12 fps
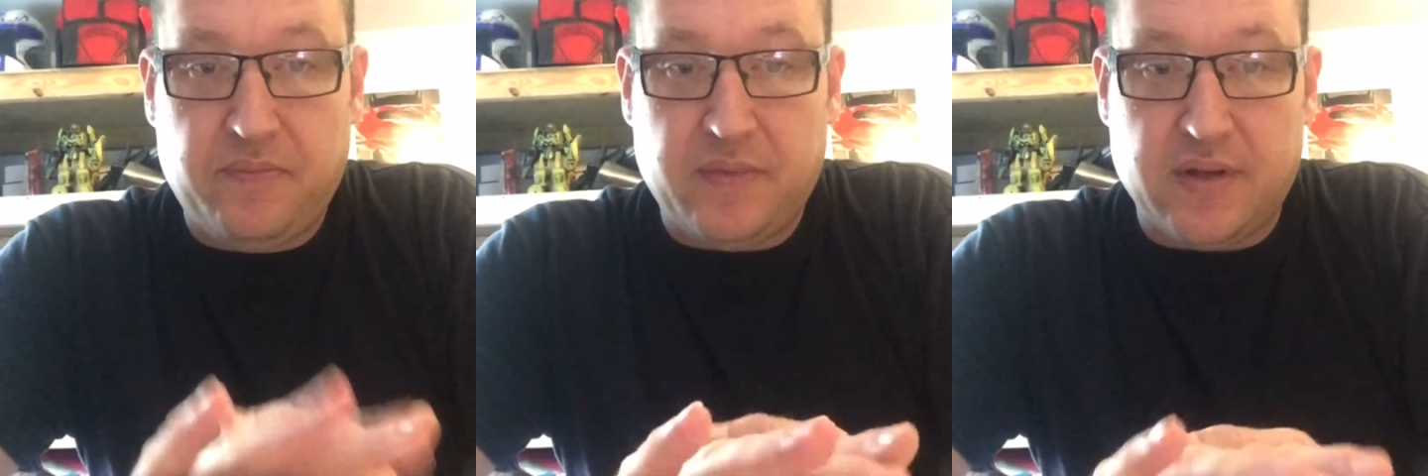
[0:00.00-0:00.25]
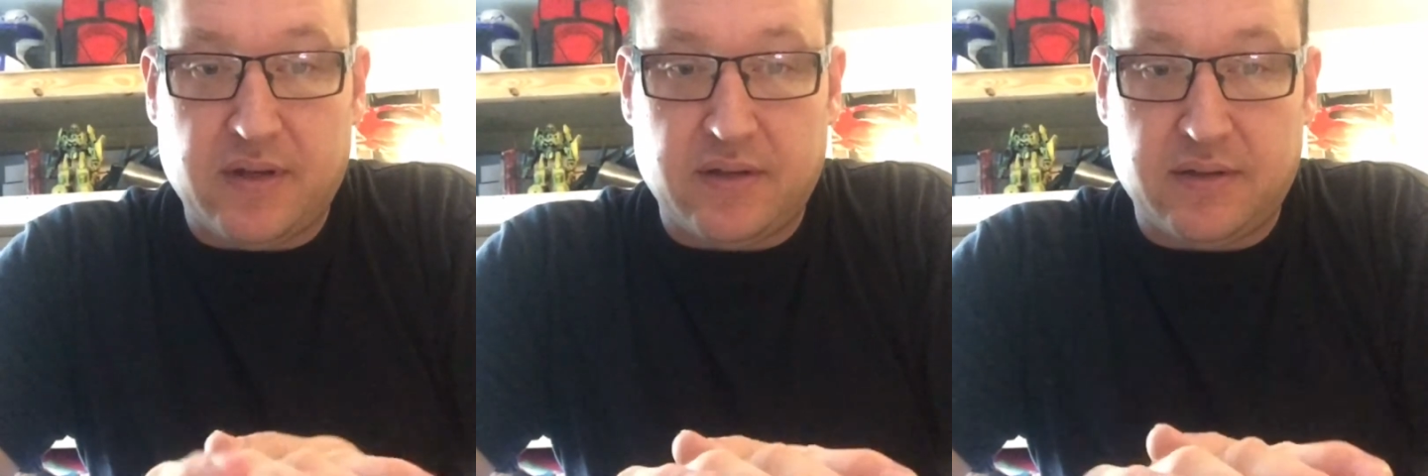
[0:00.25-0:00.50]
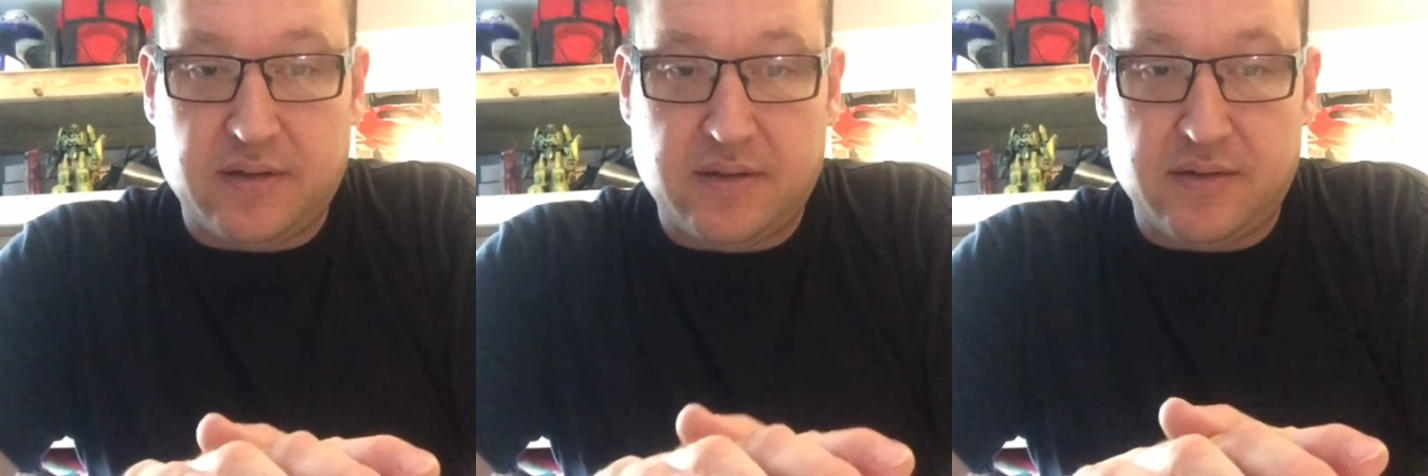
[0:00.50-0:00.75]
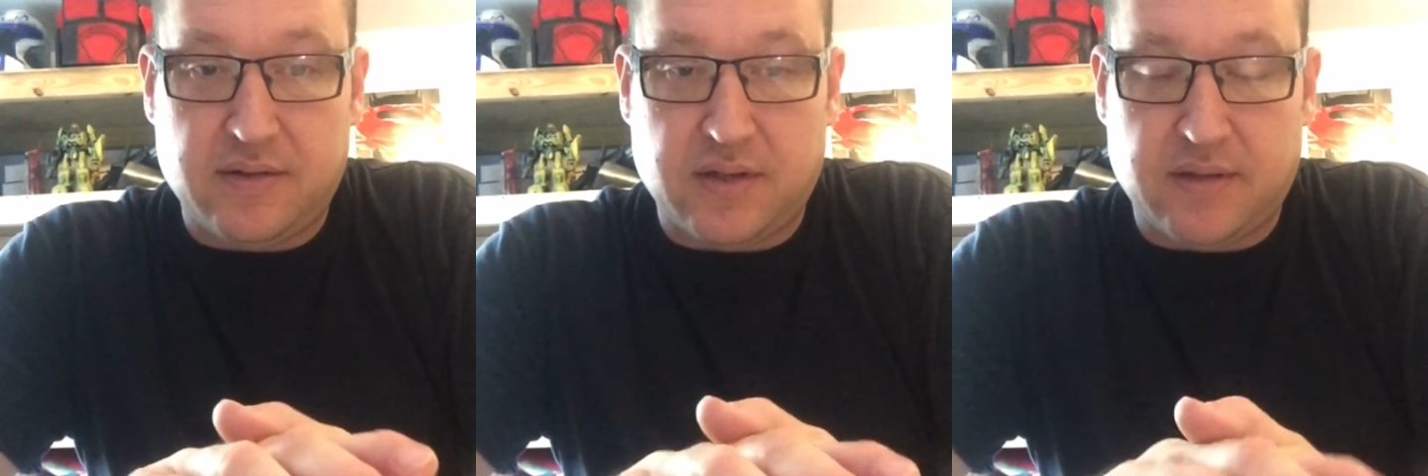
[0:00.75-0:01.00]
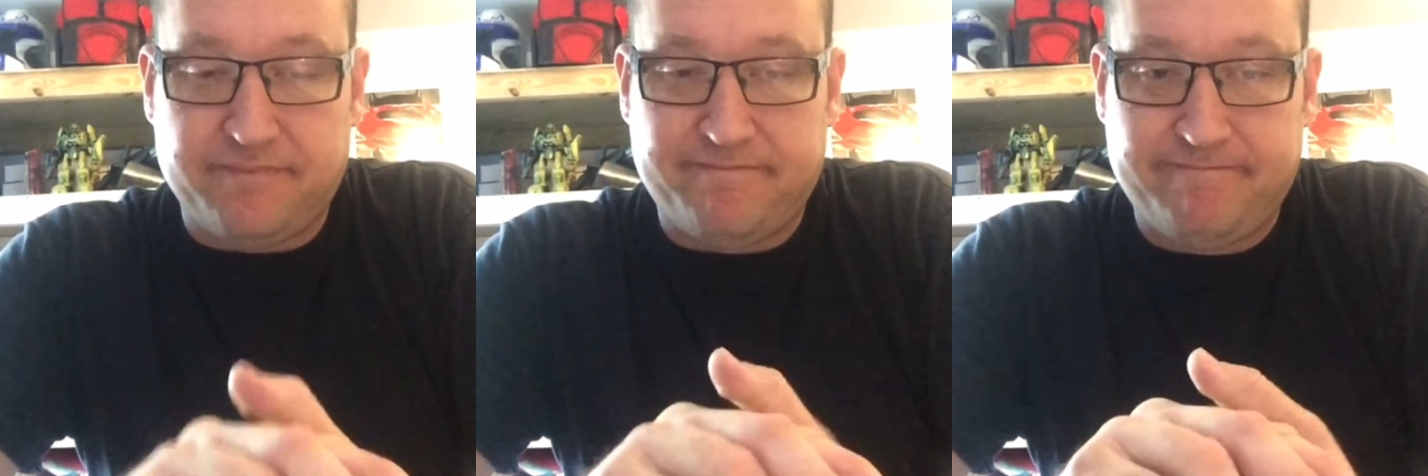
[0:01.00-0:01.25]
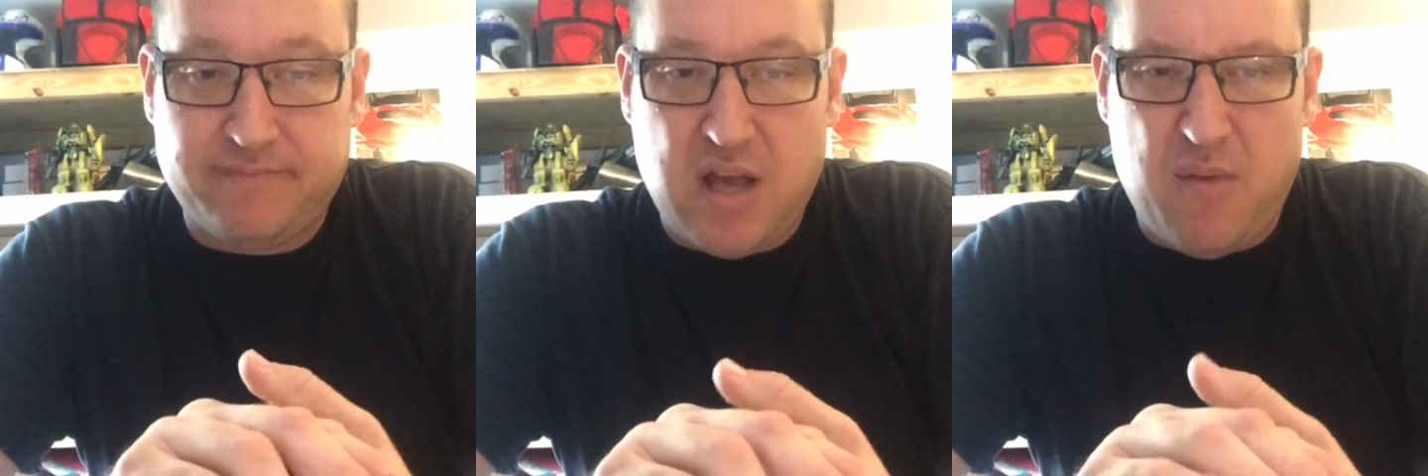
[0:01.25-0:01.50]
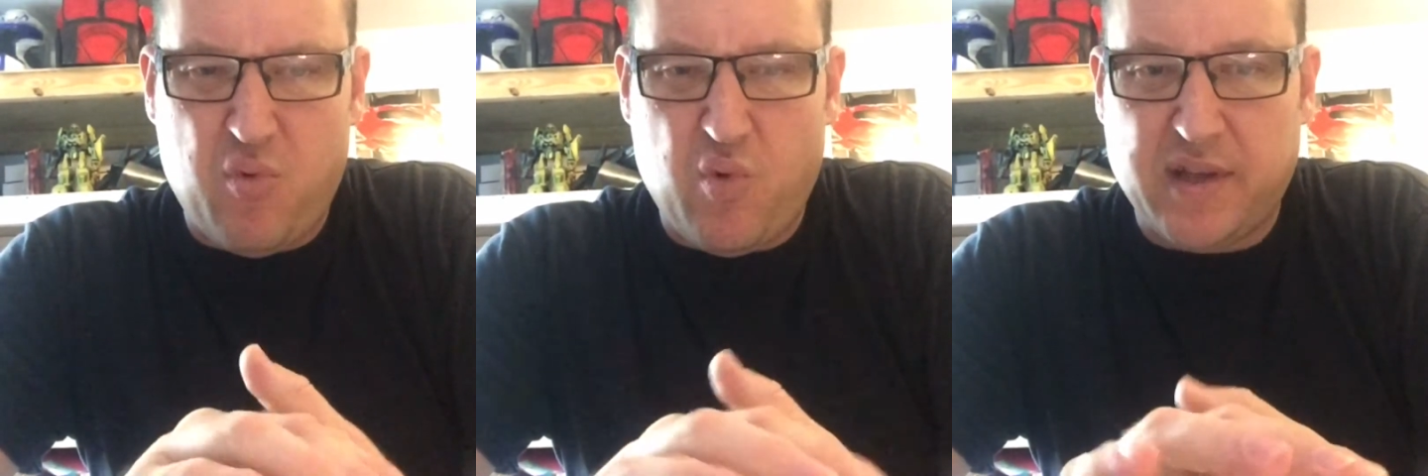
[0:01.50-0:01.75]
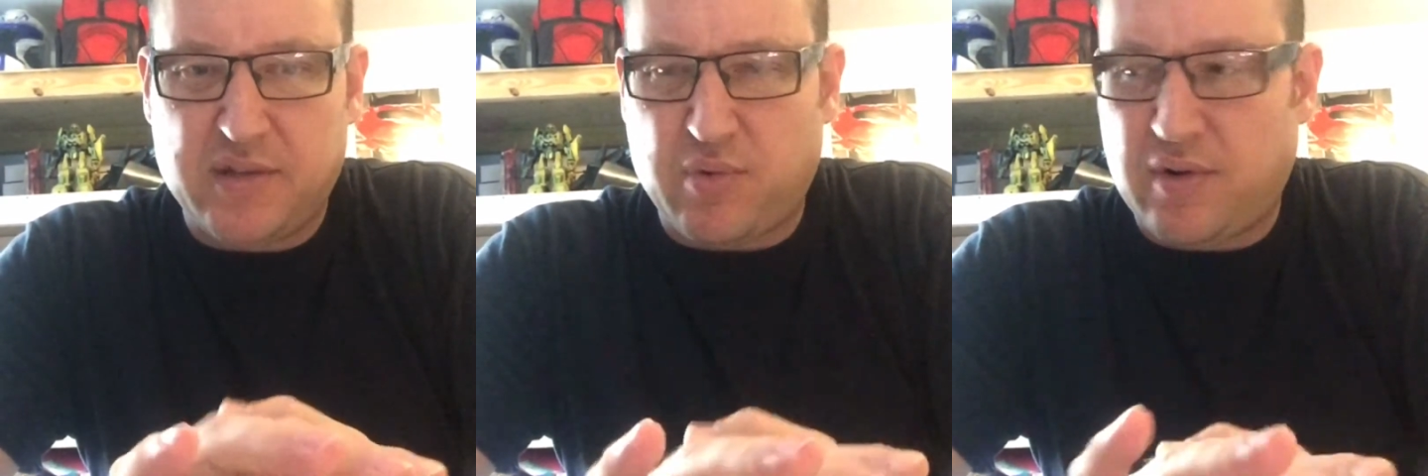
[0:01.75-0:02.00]
This is a couple
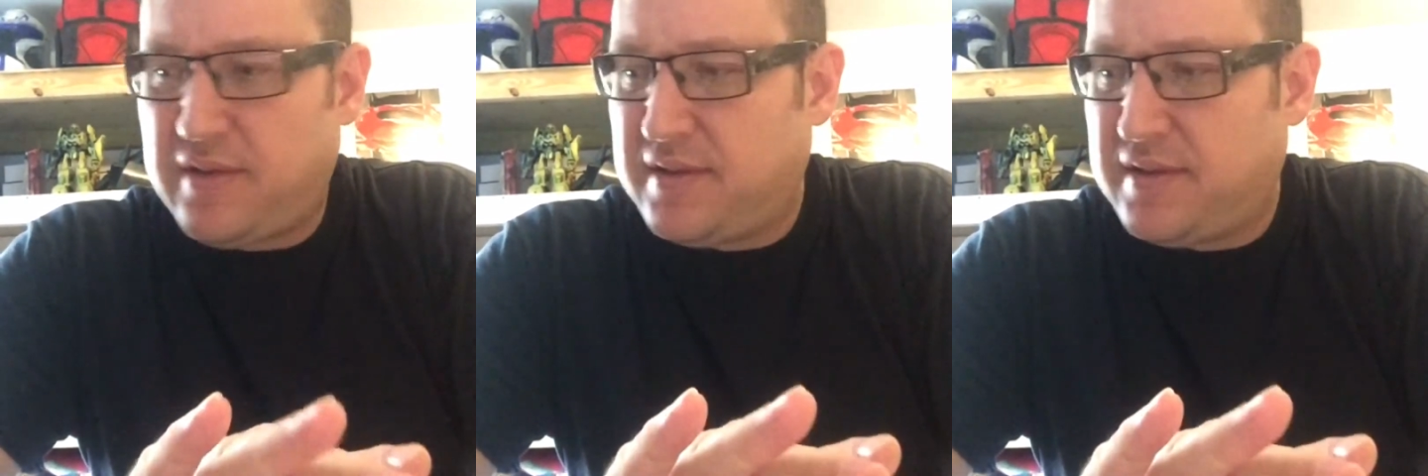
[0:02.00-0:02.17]
weeks worth